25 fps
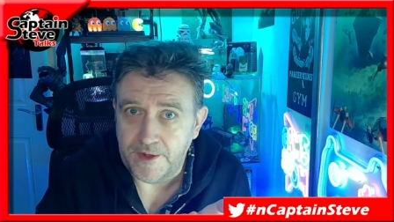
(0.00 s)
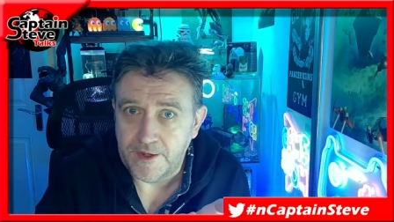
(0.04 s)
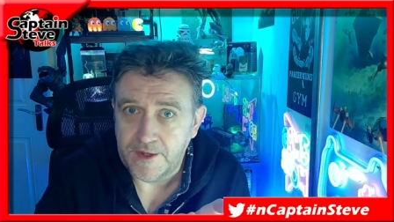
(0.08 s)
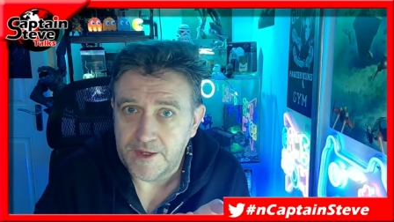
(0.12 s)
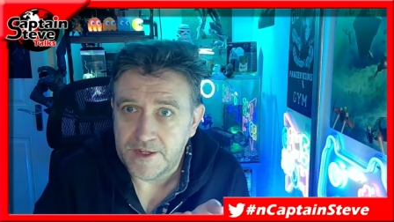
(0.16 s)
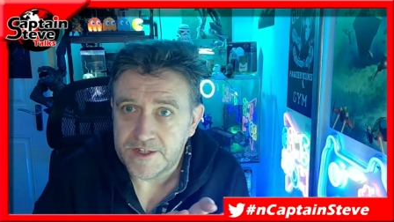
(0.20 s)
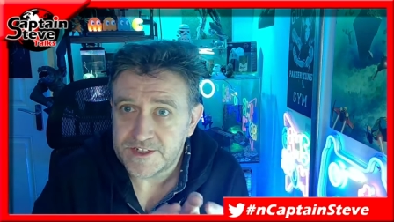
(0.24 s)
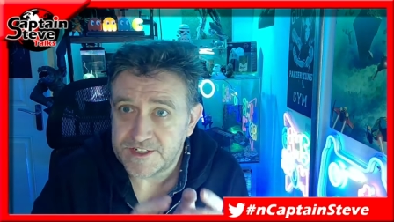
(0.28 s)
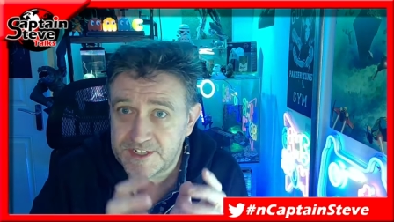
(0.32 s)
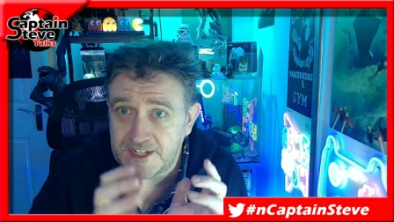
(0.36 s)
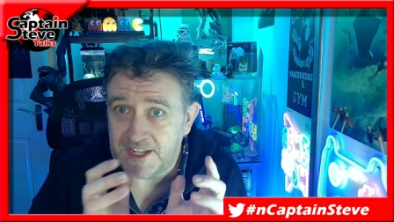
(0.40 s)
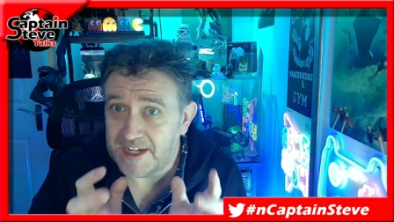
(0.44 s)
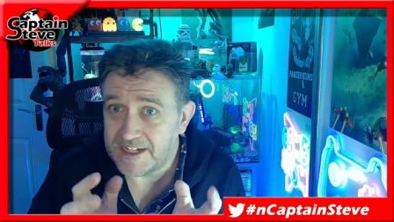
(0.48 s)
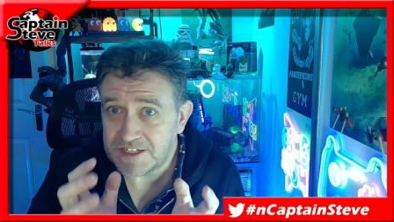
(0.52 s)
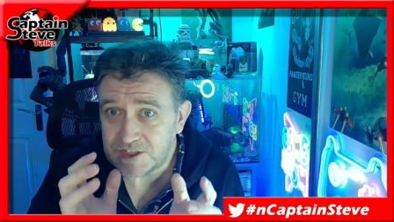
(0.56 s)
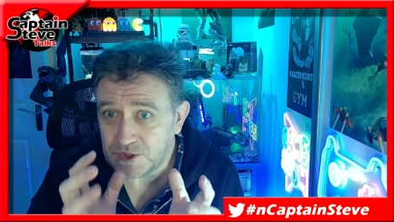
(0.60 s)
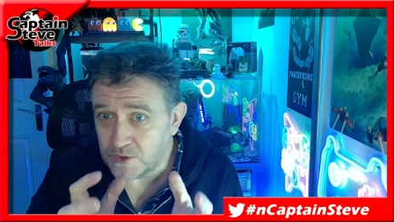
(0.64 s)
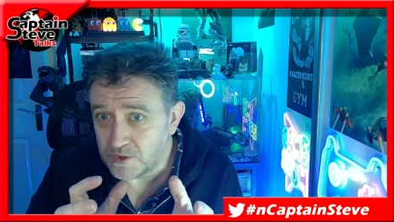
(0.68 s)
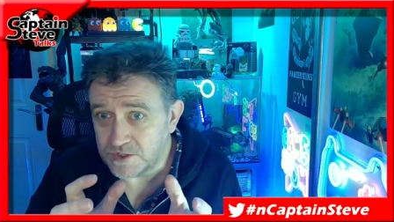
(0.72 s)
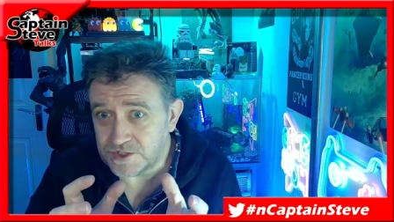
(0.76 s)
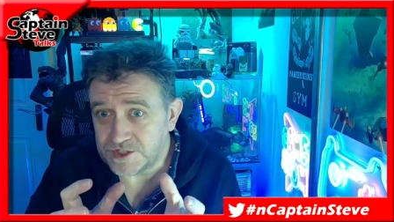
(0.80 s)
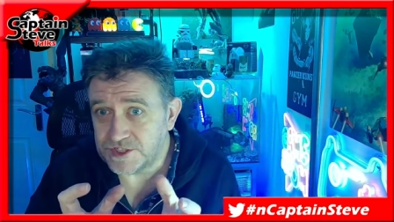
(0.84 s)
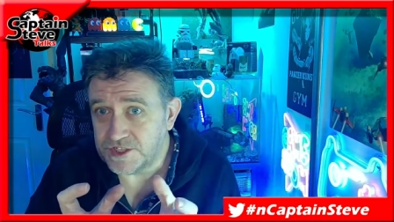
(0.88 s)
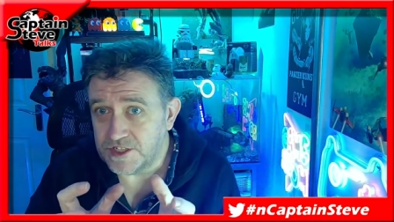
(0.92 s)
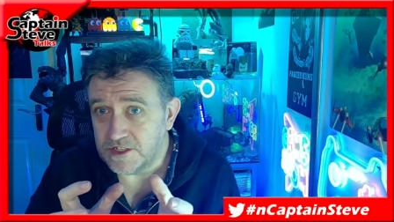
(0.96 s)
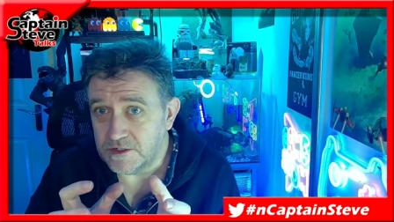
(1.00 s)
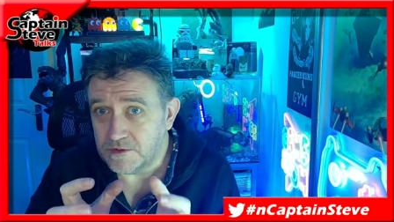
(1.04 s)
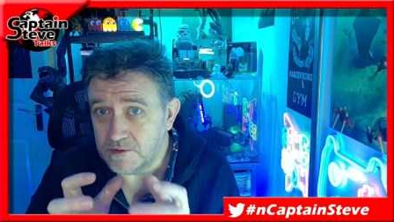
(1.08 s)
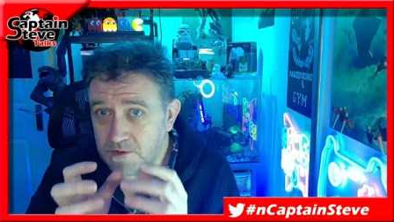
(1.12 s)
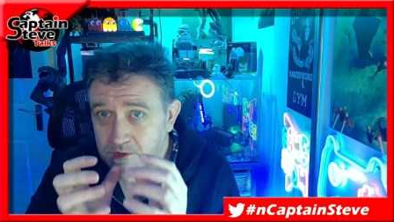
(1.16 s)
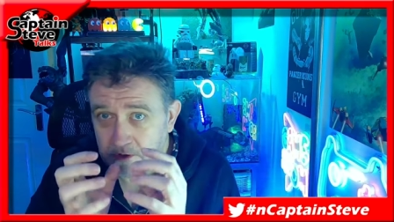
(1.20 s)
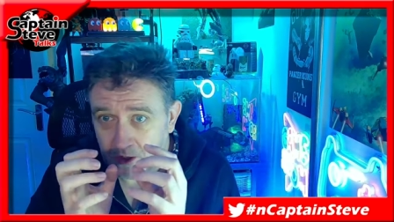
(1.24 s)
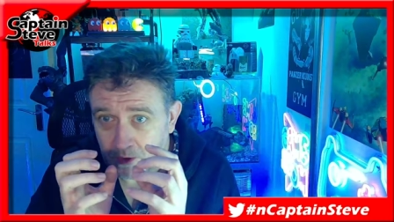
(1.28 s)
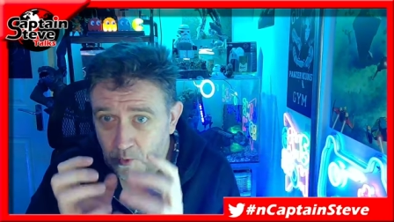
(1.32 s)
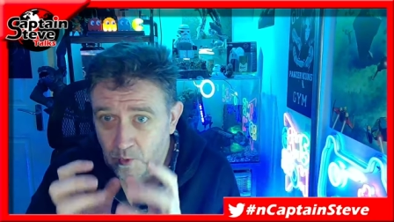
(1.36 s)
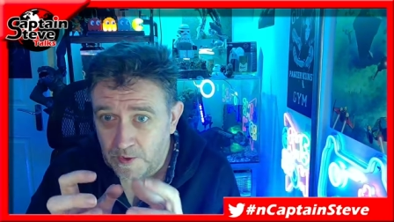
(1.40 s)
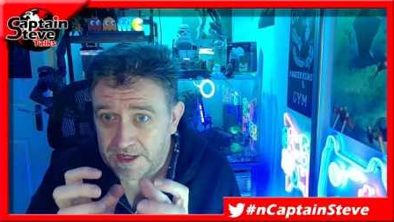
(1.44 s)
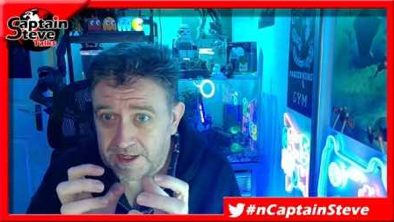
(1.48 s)
So that's also
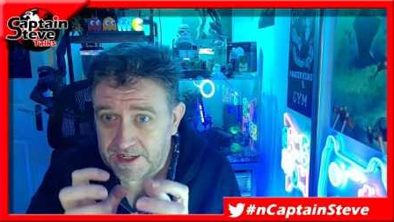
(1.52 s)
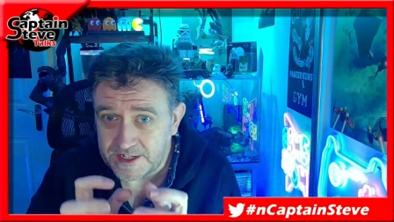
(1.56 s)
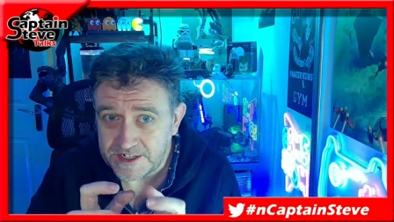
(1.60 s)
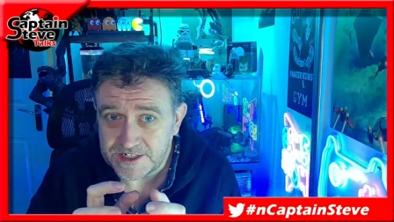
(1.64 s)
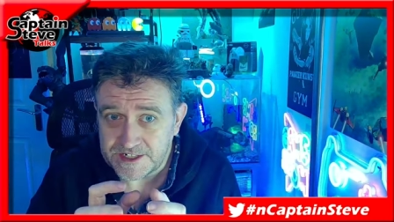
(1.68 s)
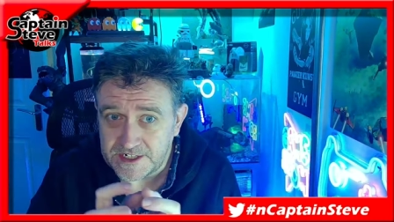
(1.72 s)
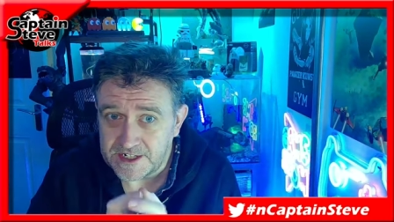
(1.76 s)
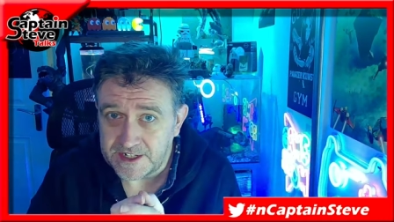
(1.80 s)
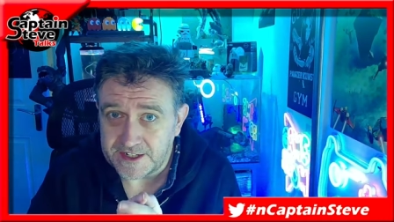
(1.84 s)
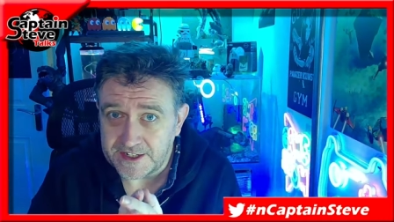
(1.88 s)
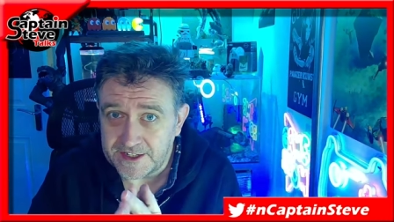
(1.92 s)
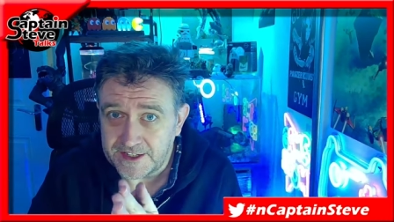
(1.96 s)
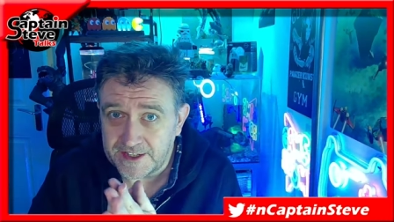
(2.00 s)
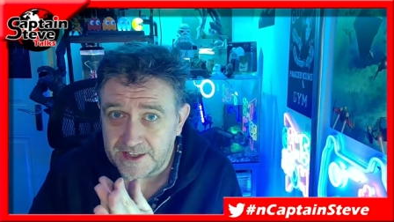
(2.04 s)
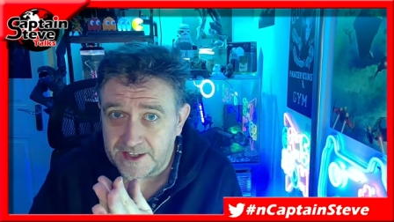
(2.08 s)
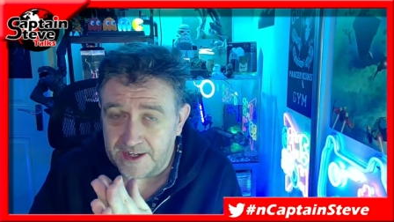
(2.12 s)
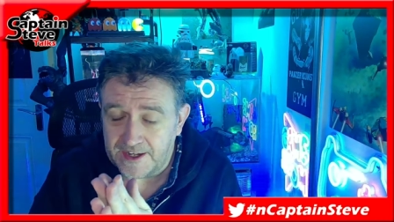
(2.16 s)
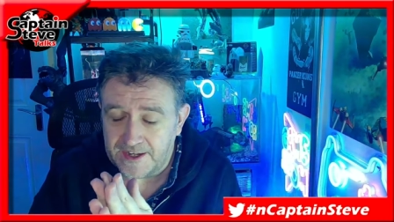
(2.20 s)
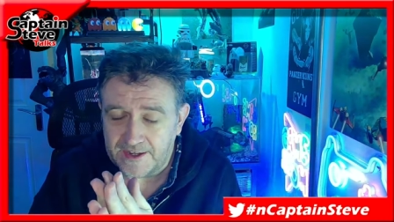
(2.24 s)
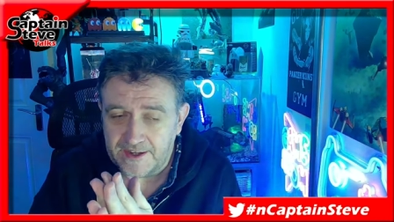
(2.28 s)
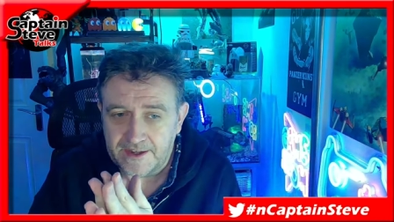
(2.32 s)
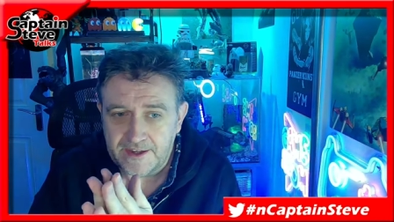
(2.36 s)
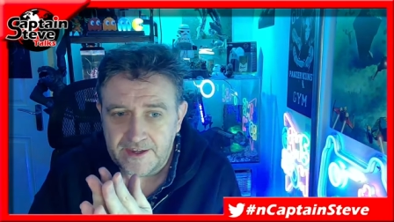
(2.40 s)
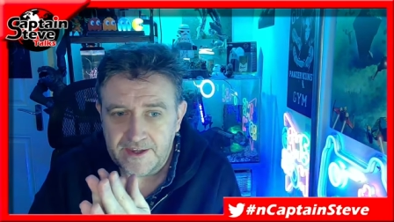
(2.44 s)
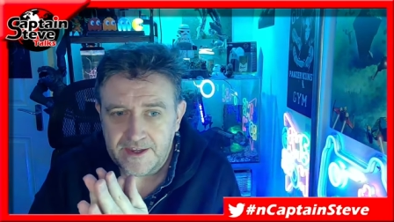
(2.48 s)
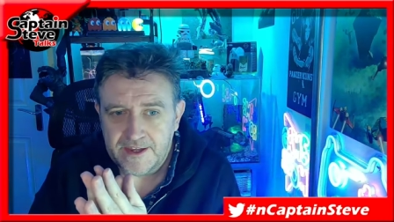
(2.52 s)
a weakest link there.